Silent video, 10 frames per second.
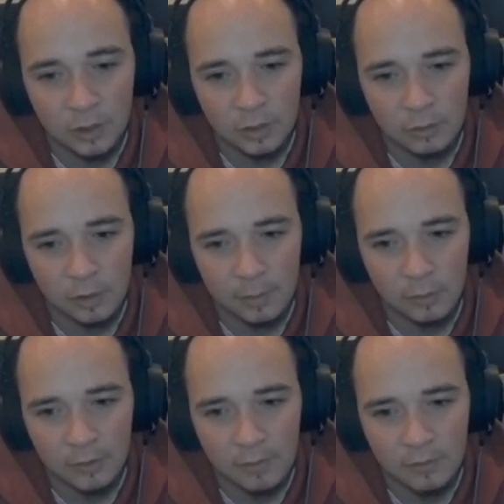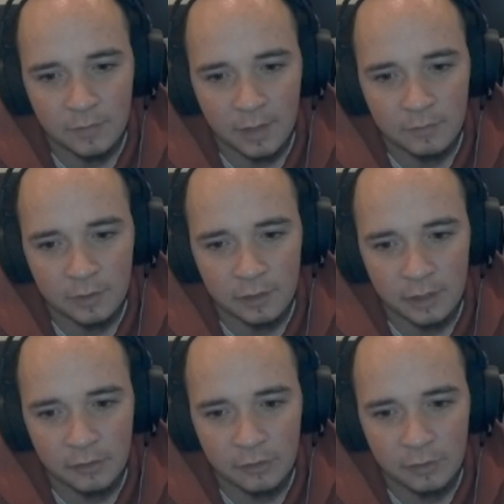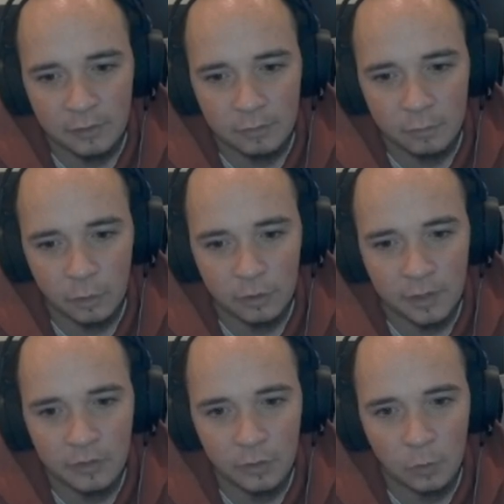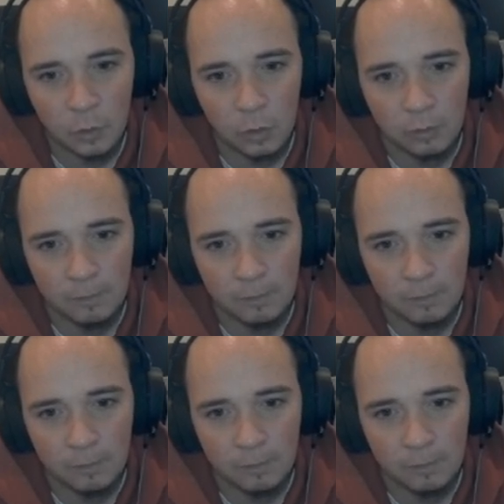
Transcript: Run her about 75 degrees, run her into the wall,